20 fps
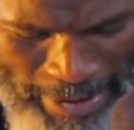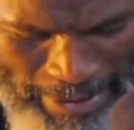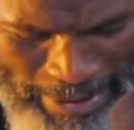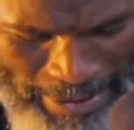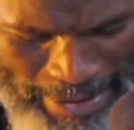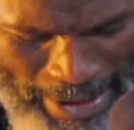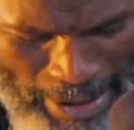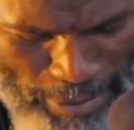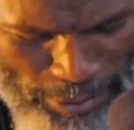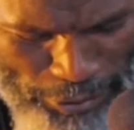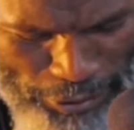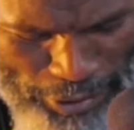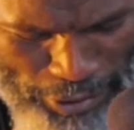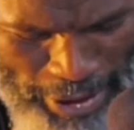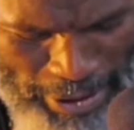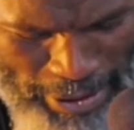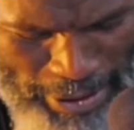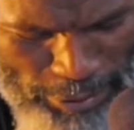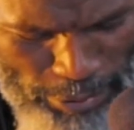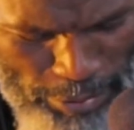and I will
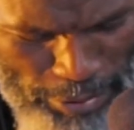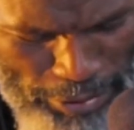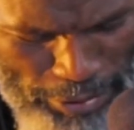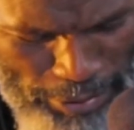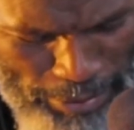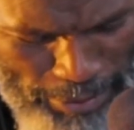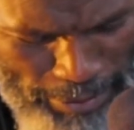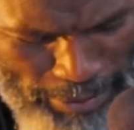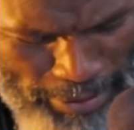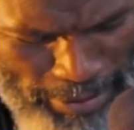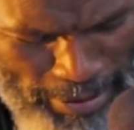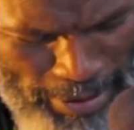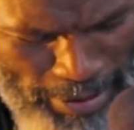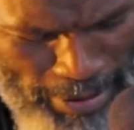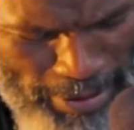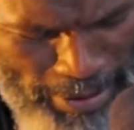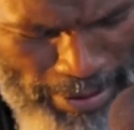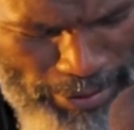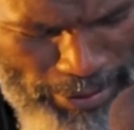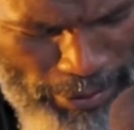share this with you.
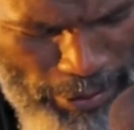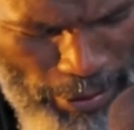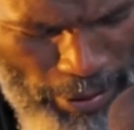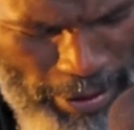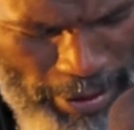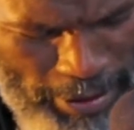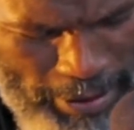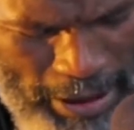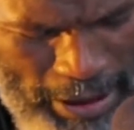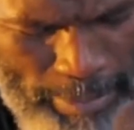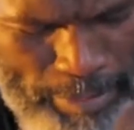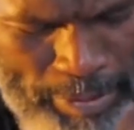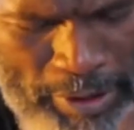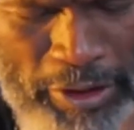So take